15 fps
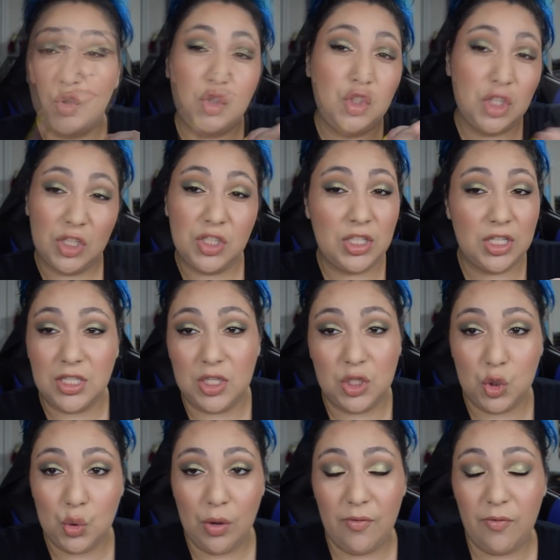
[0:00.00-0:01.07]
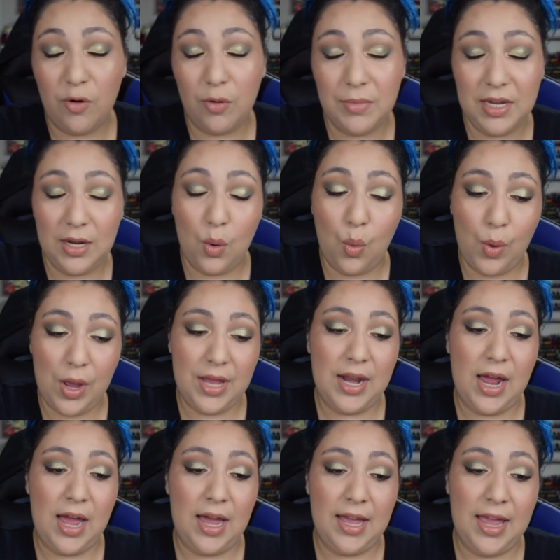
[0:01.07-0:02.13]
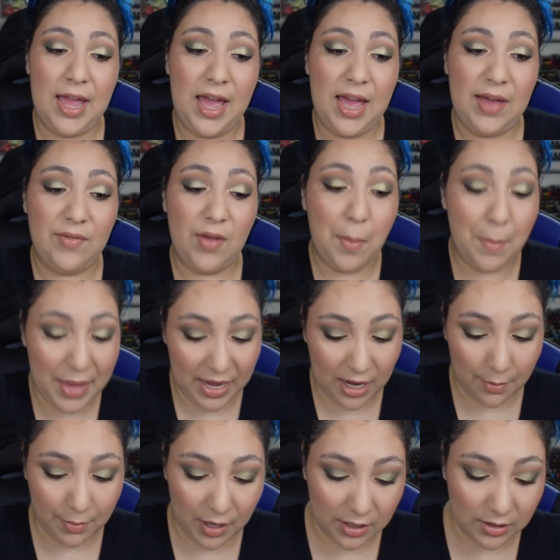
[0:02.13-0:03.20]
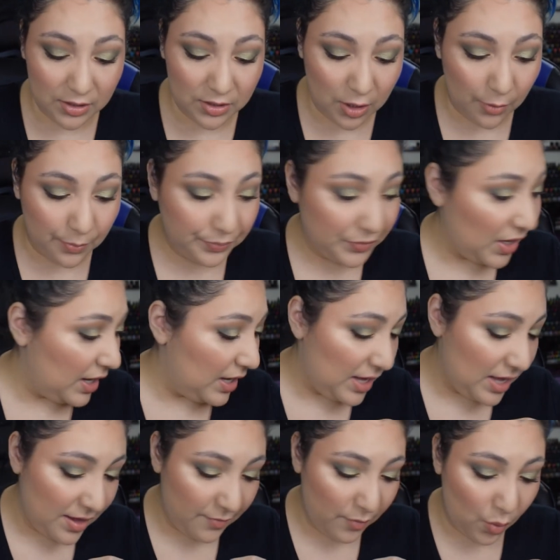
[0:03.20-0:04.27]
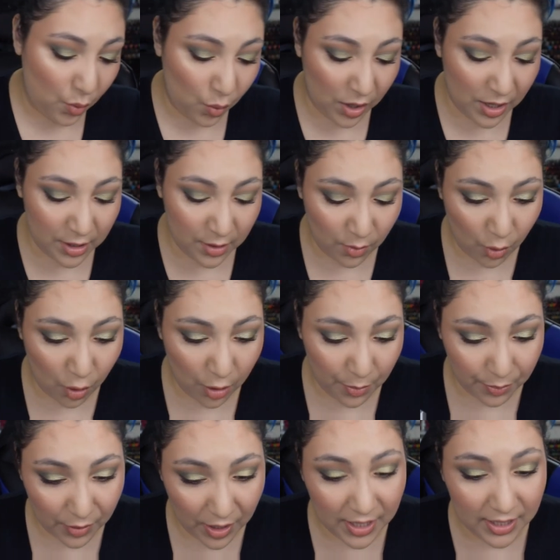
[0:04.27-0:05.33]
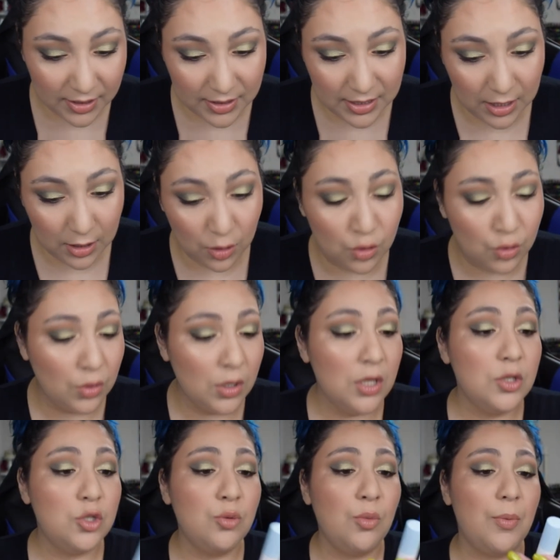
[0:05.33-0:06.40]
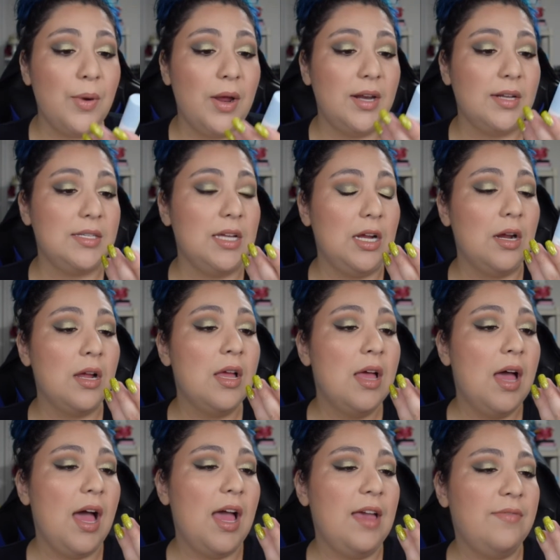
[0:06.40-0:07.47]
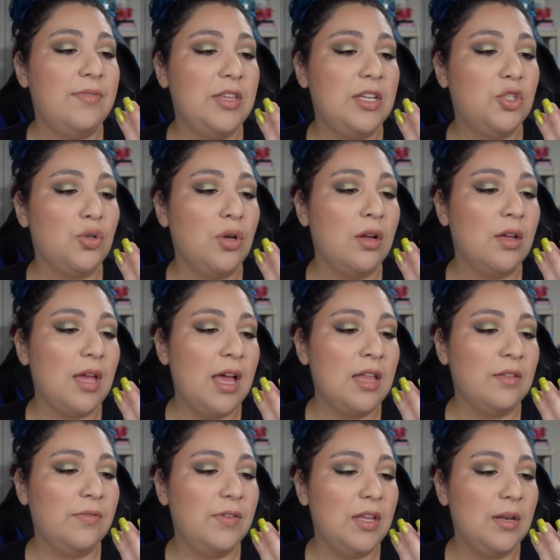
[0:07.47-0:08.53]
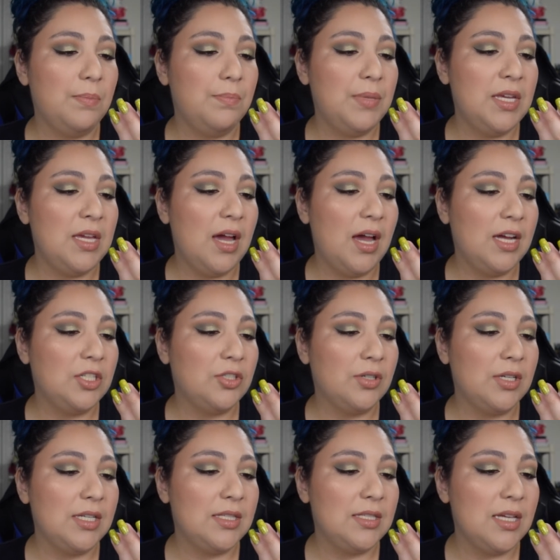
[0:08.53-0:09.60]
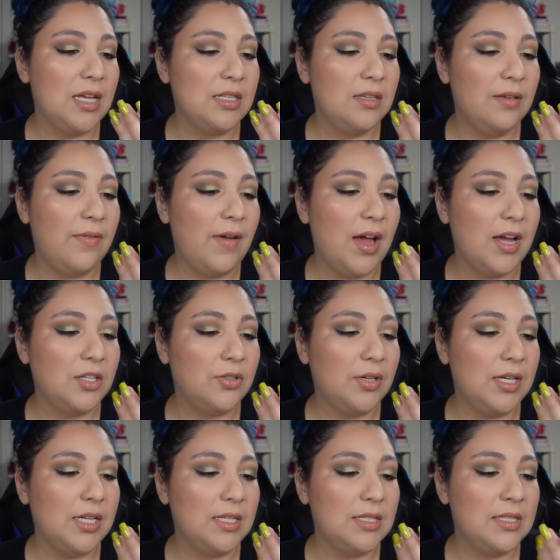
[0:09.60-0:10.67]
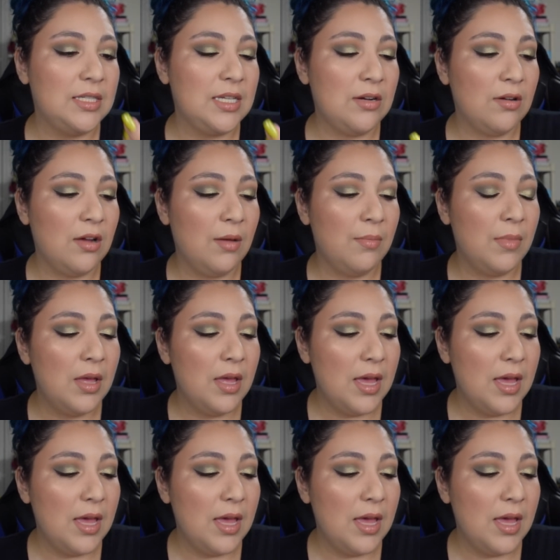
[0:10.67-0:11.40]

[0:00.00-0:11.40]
just doesn't do it for me when I have makeup on. So I have one more product here. Ooh, two more products here. I have the Drunk Elephant B-Hydra Intensive Hydrating Serum